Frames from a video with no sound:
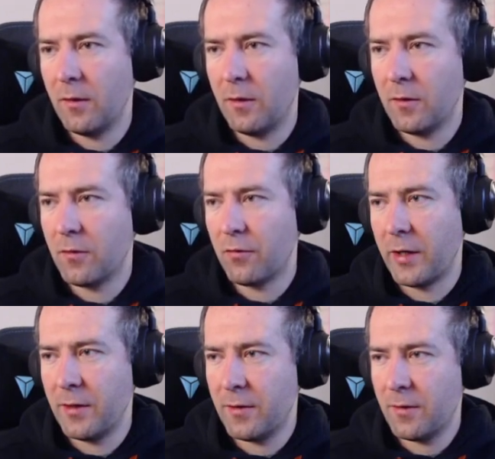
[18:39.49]
this
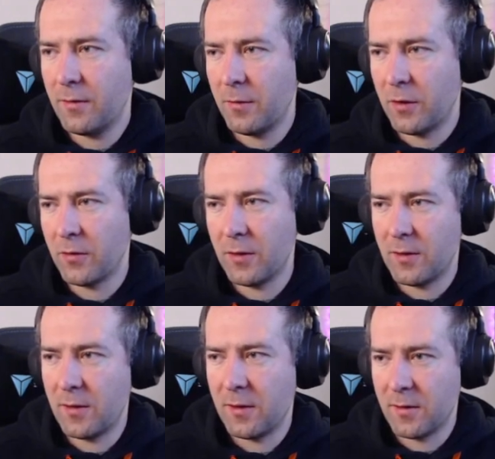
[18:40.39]
race because
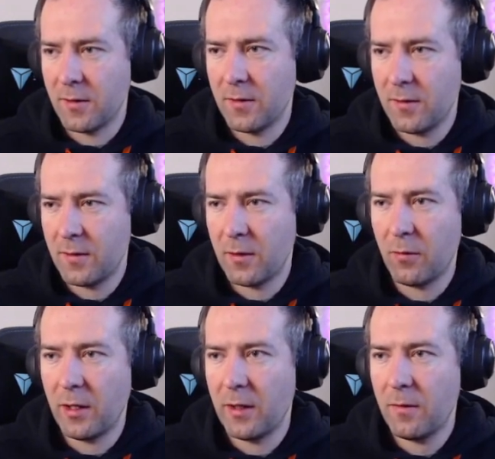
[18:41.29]
it's a distance that
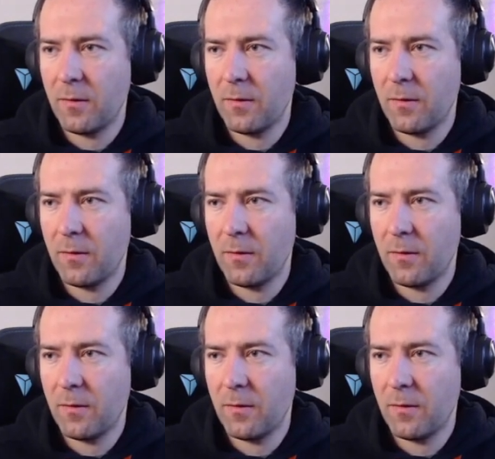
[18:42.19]
we get.